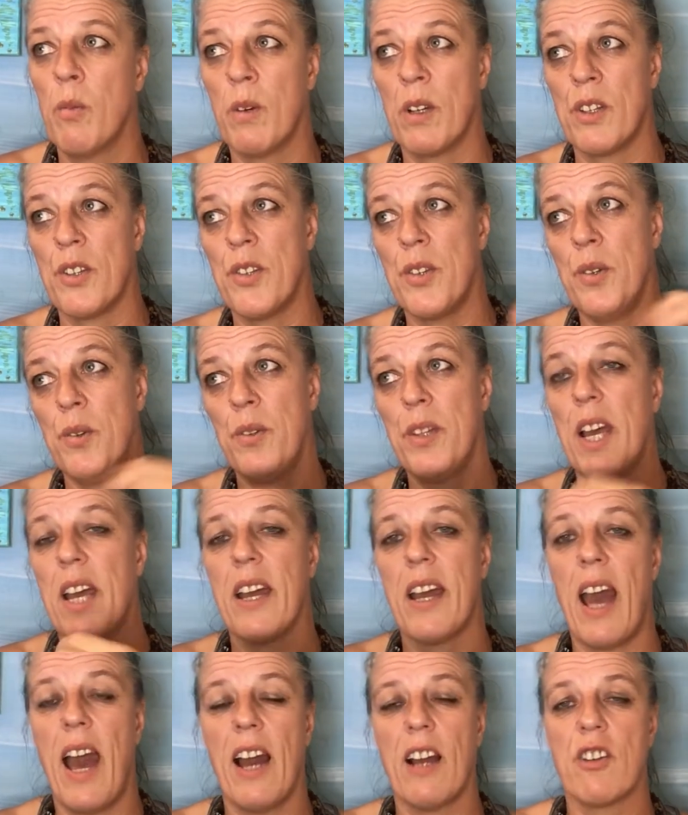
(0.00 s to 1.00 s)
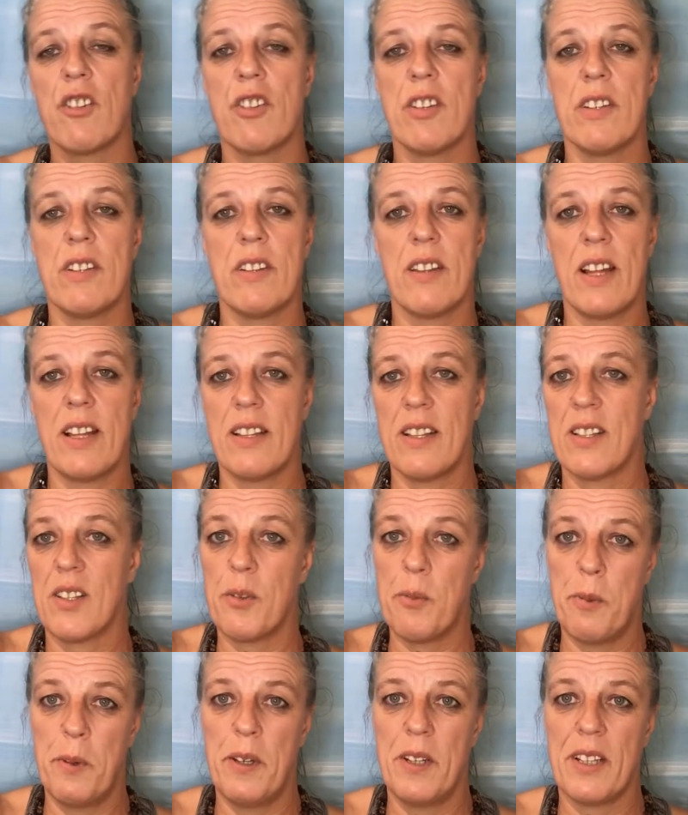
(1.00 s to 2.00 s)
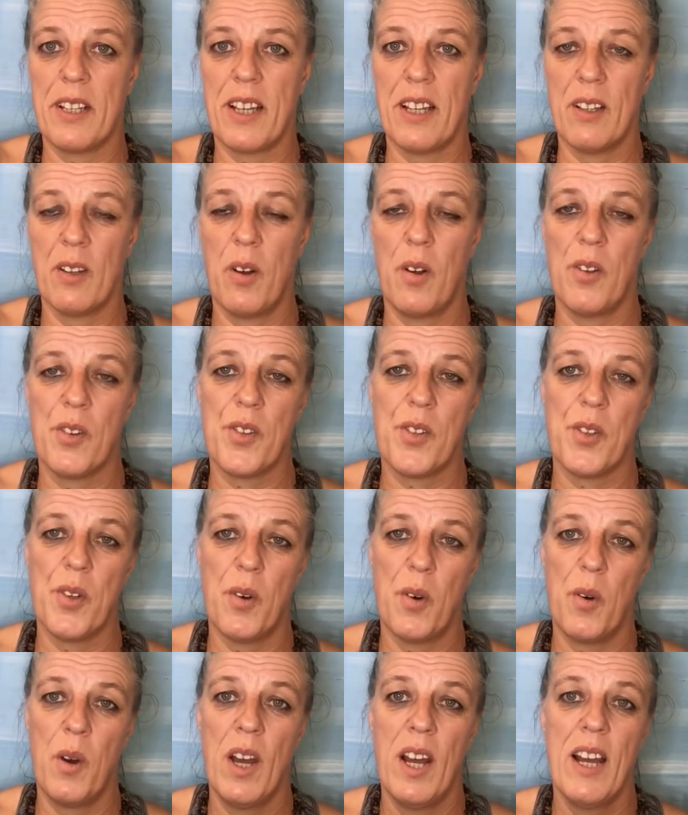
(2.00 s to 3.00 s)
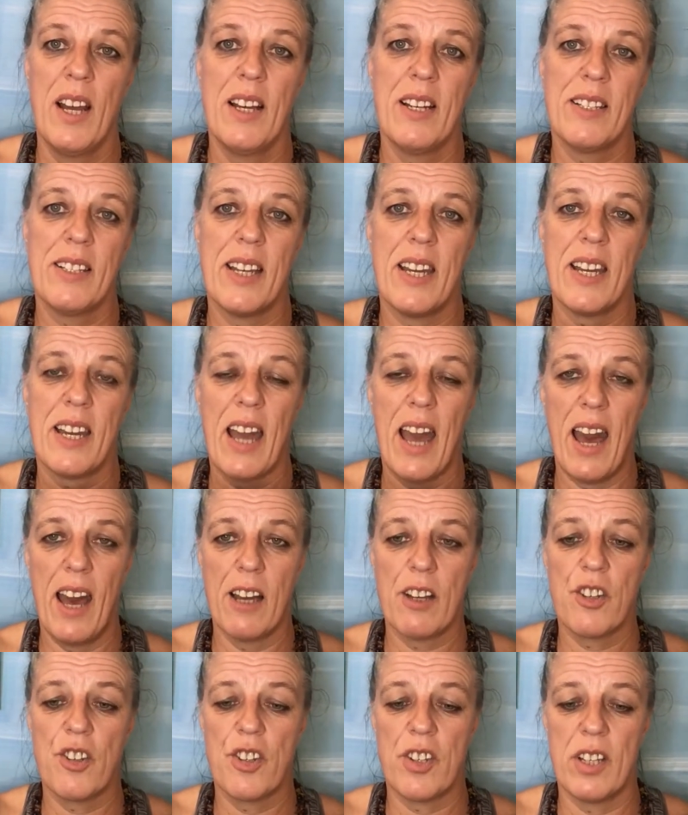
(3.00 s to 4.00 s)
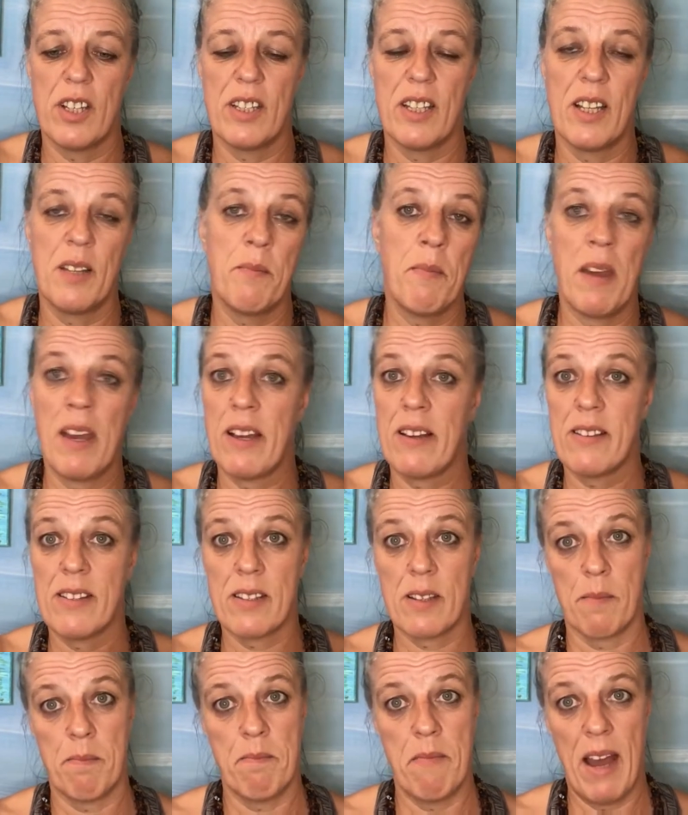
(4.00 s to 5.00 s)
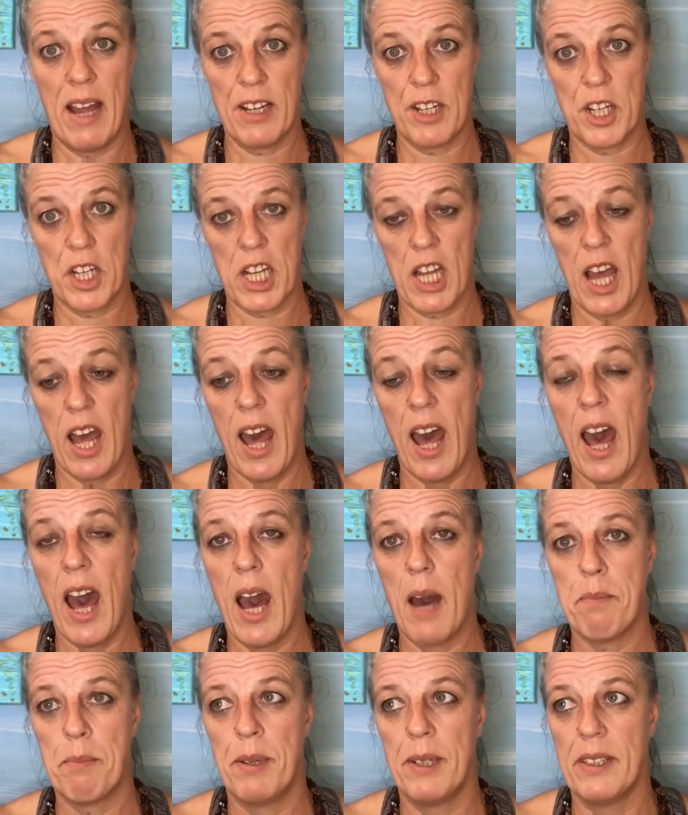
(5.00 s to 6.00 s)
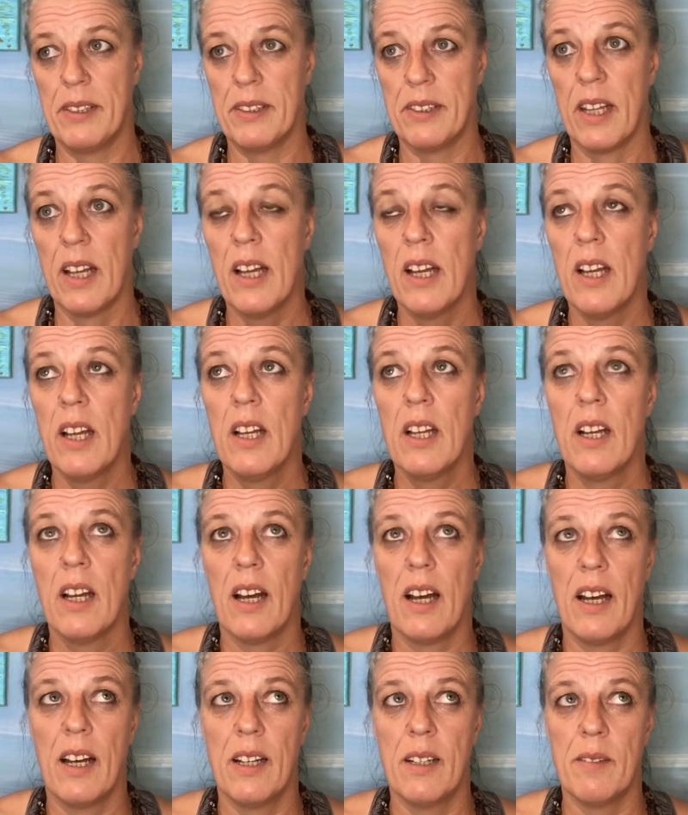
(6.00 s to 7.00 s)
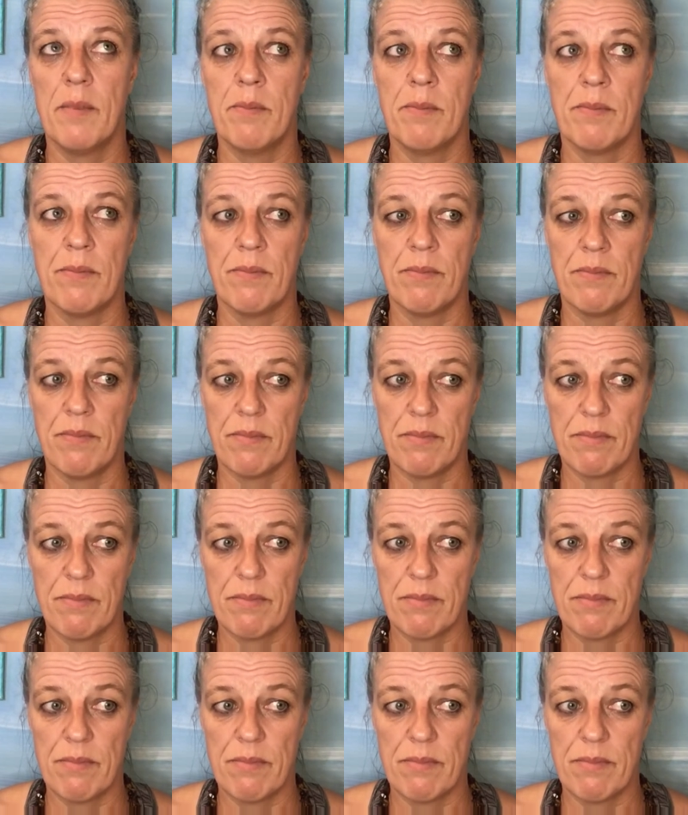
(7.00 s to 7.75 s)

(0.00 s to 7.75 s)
once you take action, then the spirit can also take action and make some magic happen.